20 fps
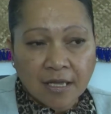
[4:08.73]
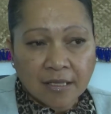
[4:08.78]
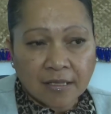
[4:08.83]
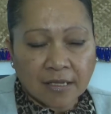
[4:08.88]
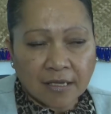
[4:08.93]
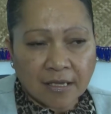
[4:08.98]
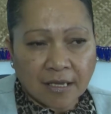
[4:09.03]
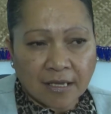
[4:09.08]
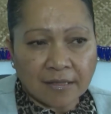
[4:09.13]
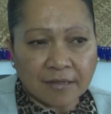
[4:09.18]

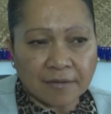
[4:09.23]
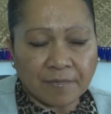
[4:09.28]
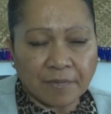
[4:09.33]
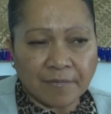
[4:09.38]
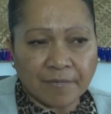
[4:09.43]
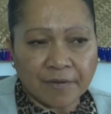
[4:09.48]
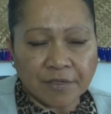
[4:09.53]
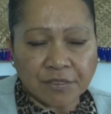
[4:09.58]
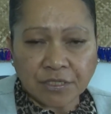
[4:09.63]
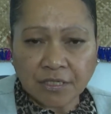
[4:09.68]
The other
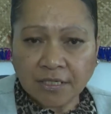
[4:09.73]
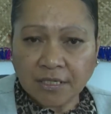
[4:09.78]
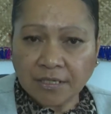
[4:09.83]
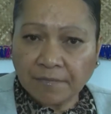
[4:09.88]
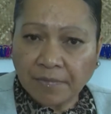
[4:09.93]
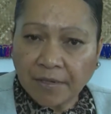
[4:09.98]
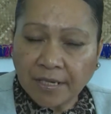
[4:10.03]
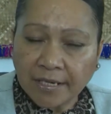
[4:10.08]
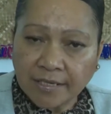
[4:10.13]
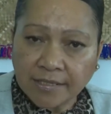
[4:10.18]
provision in
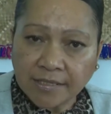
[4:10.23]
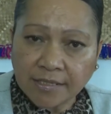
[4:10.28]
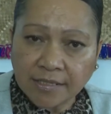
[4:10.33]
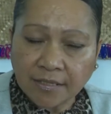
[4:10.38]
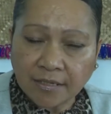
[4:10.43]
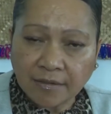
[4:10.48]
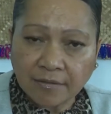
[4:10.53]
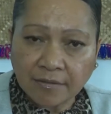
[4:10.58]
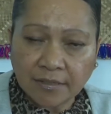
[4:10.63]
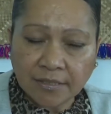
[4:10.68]
place
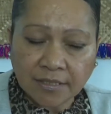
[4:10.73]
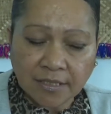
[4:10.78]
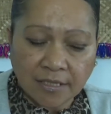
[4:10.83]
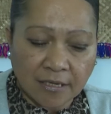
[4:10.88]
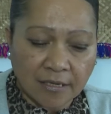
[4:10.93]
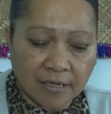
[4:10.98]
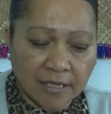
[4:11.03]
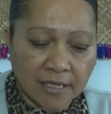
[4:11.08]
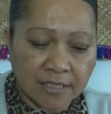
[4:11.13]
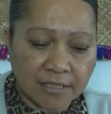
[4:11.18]
that
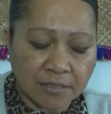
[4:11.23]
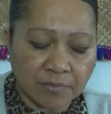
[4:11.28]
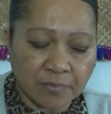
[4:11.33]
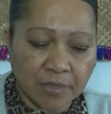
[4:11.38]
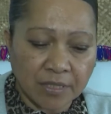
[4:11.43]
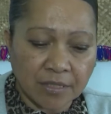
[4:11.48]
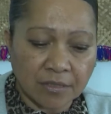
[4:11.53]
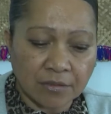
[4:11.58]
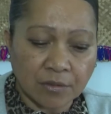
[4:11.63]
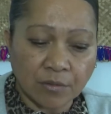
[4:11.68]
has
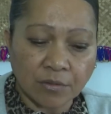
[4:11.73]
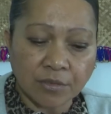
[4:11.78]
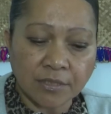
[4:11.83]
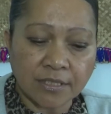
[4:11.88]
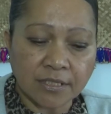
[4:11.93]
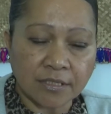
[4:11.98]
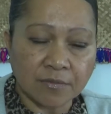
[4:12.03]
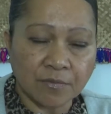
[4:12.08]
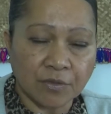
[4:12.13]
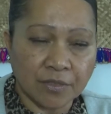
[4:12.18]
been endorsed
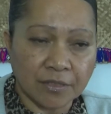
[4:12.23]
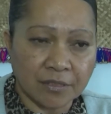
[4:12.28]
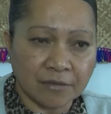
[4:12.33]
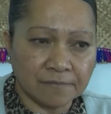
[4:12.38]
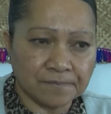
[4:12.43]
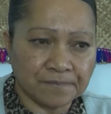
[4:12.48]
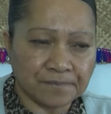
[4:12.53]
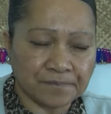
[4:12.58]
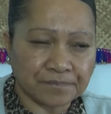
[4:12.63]
this morning